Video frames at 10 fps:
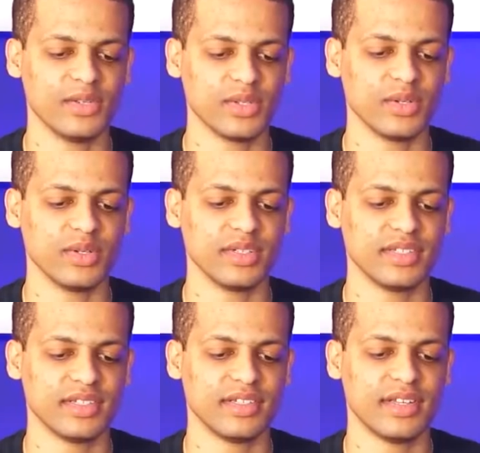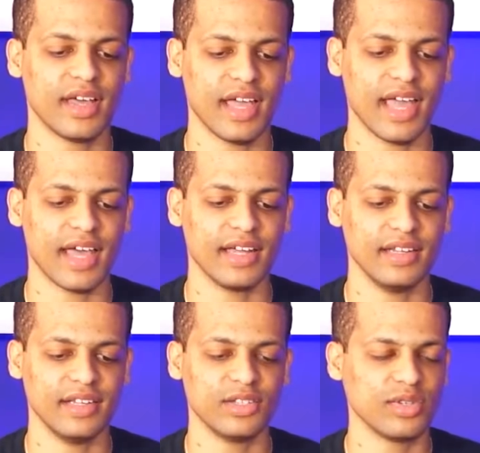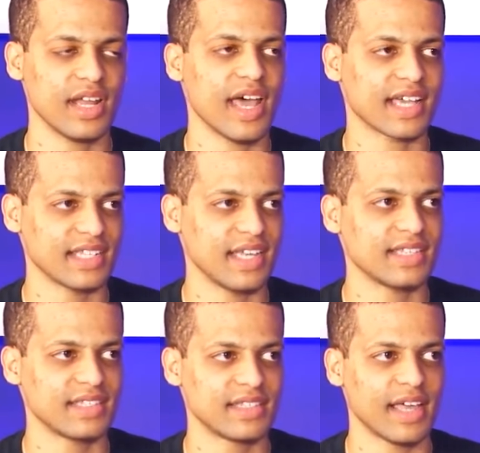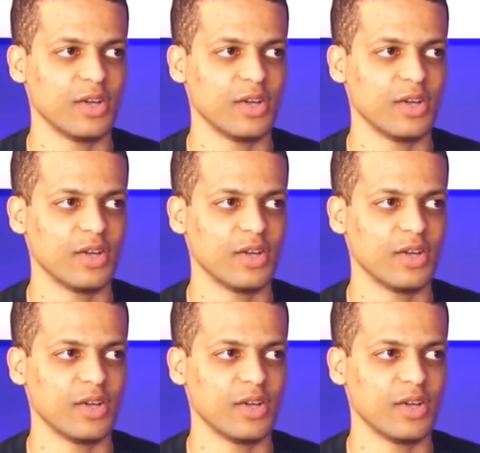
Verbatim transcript: years old, I had internet access